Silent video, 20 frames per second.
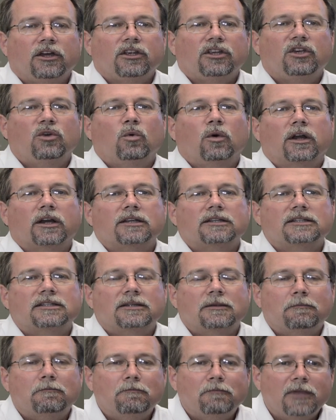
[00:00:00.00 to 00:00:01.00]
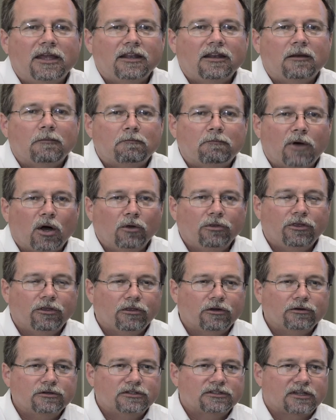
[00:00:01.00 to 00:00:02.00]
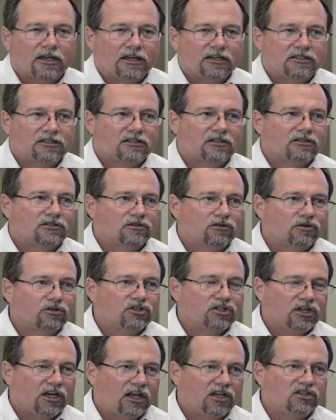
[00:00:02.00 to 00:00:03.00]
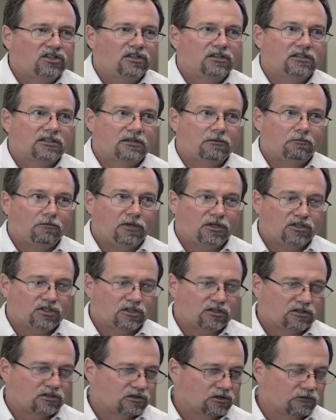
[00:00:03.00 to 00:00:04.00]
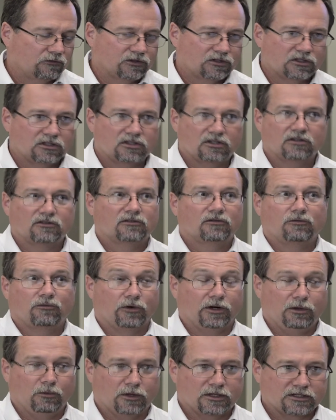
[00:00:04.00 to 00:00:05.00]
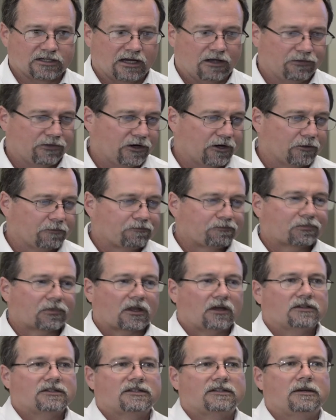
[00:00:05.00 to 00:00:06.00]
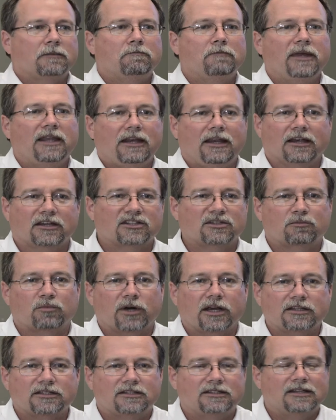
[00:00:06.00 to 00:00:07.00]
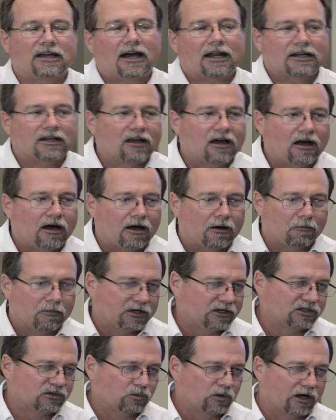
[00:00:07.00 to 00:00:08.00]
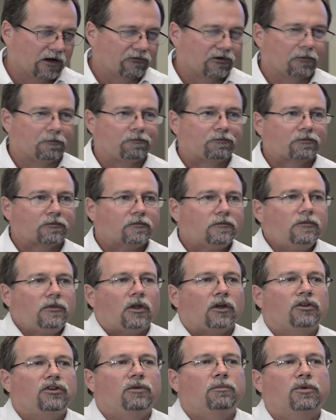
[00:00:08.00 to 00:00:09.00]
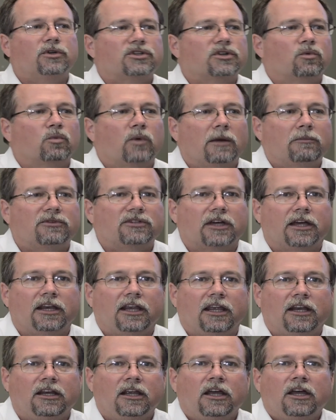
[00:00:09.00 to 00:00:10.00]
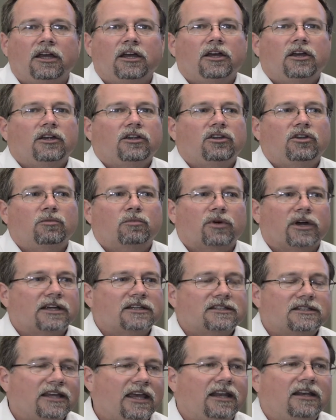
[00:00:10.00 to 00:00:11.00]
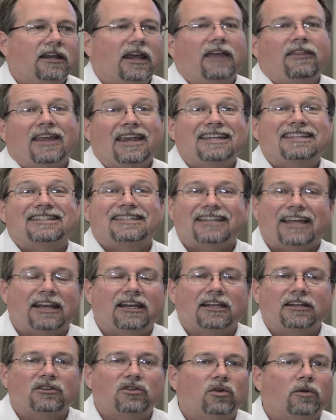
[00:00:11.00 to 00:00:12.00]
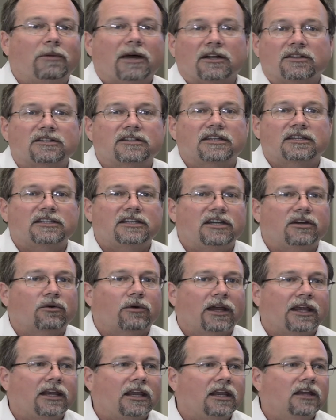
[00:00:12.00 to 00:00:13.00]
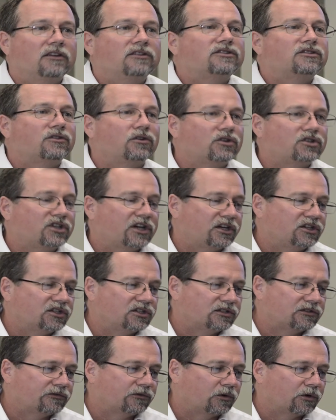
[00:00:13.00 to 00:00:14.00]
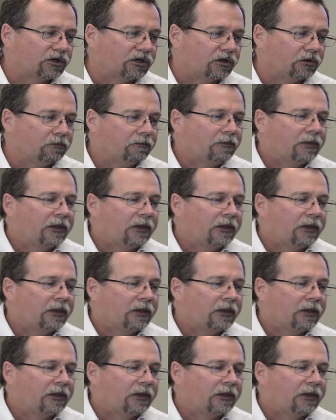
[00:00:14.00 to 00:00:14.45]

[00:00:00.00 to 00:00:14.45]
You want to submit both of those sites to search engine submission services. There's free ones out there. SubmitExpress.com is one of them. You put your website in, you press send, and they send it to about 60 or 80 search engines for you.